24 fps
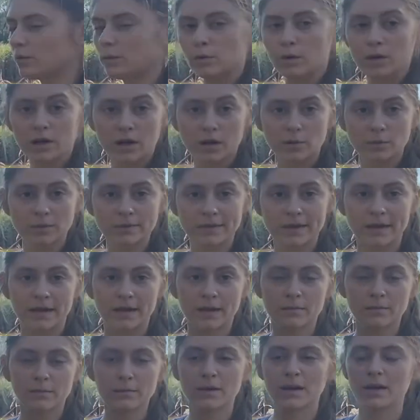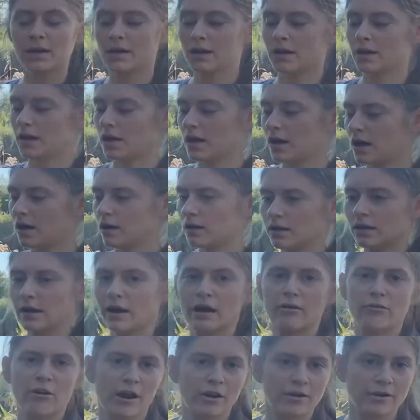working with him
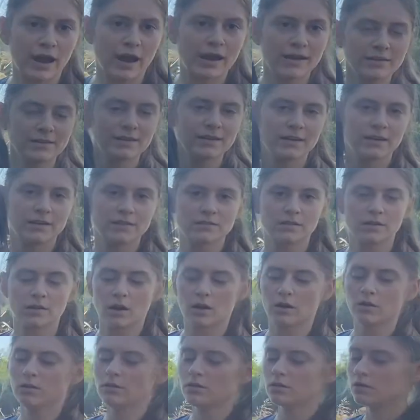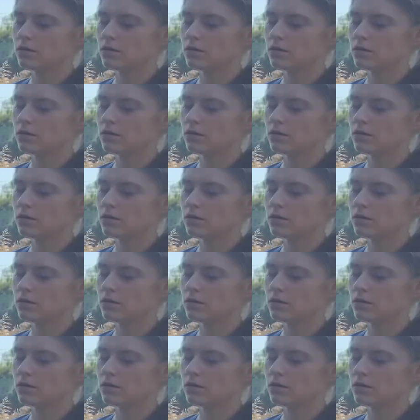around 8 years ago,